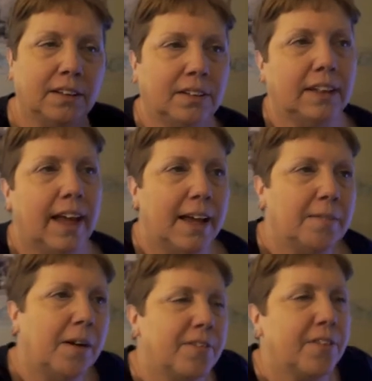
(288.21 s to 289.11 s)
Couldn't get
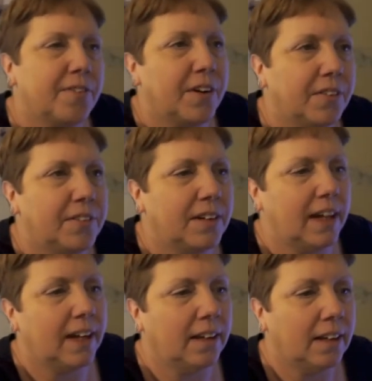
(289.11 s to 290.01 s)
him off the phone
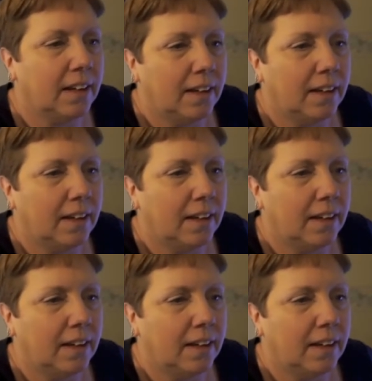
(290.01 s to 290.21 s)
today.